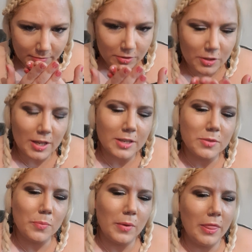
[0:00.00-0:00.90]
So that's
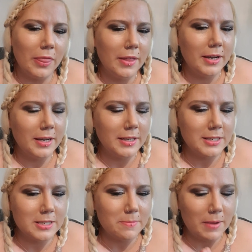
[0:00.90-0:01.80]
one thing I can
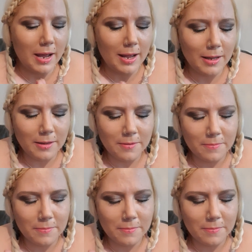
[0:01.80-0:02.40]
smell,